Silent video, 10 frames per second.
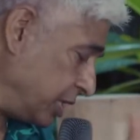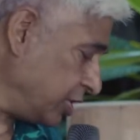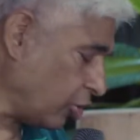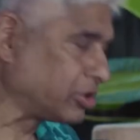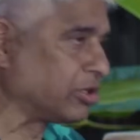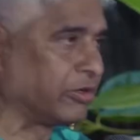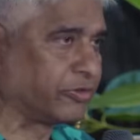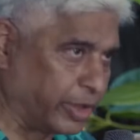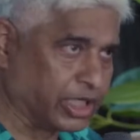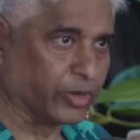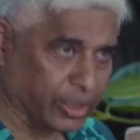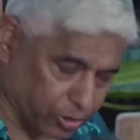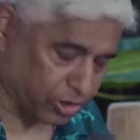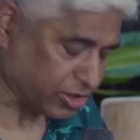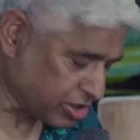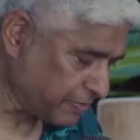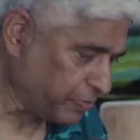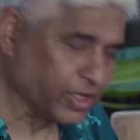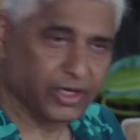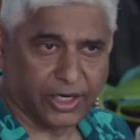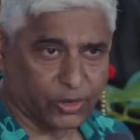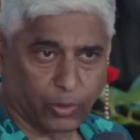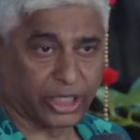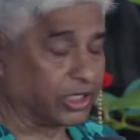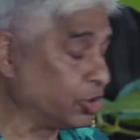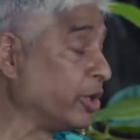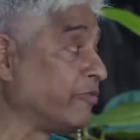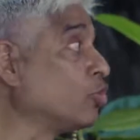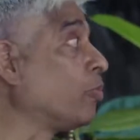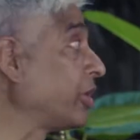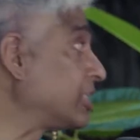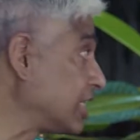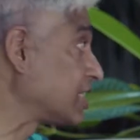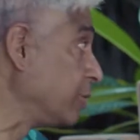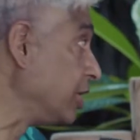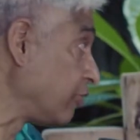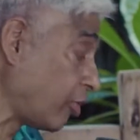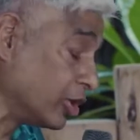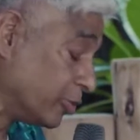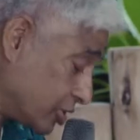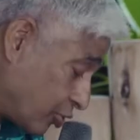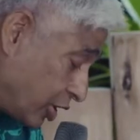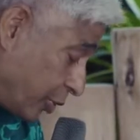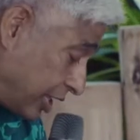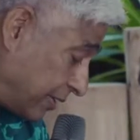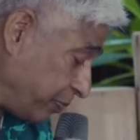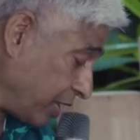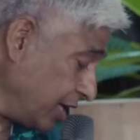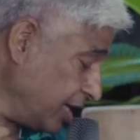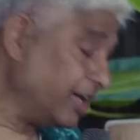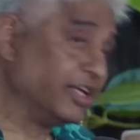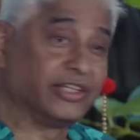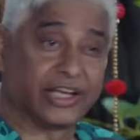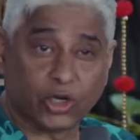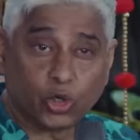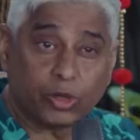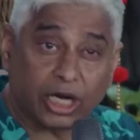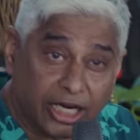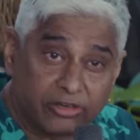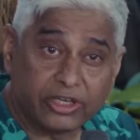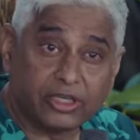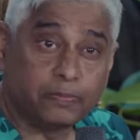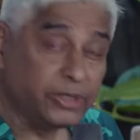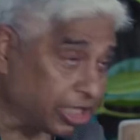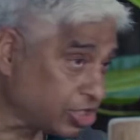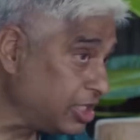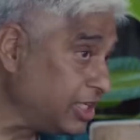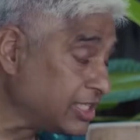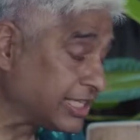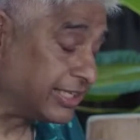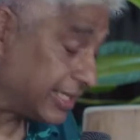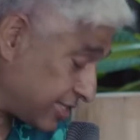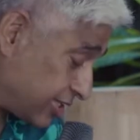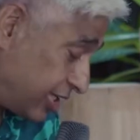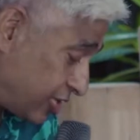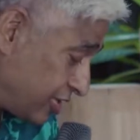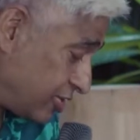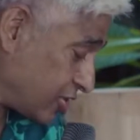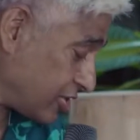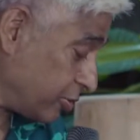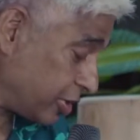being the author of 21 books. No wonder, you have 2.6 million followers on Twitter. There are over 100 PhDs and dissertations